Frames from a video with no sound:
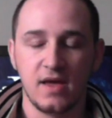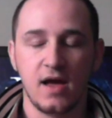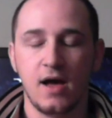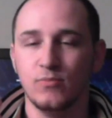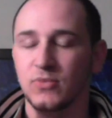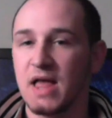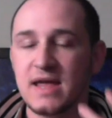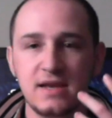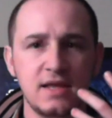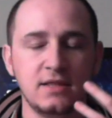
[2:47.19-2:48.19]

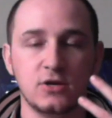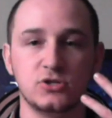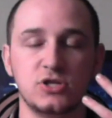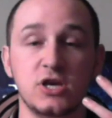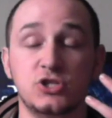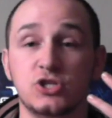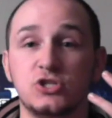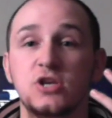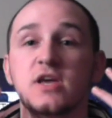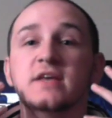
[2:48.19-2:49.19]
Lightning, it
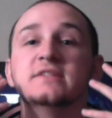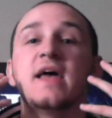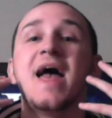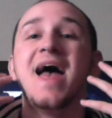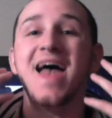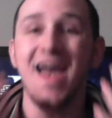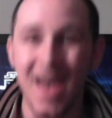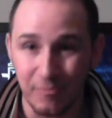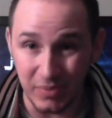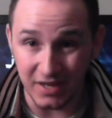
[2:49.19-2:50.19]
just is
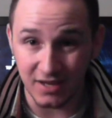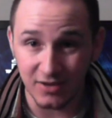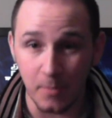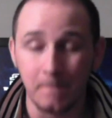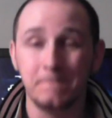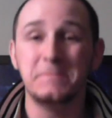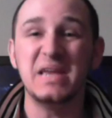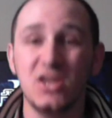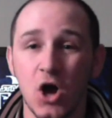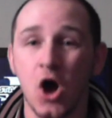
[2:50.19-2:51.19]
epic,
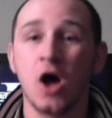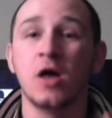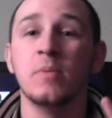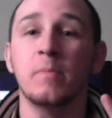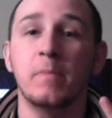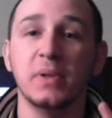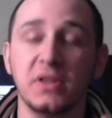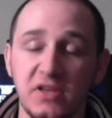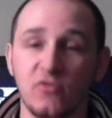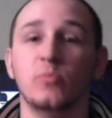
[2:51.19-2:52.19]
beyond
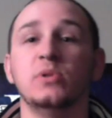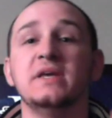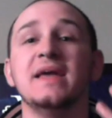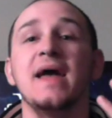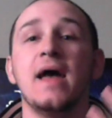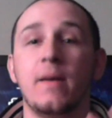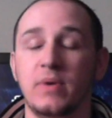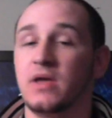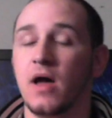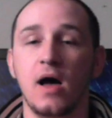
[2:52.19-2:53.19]
believably epic.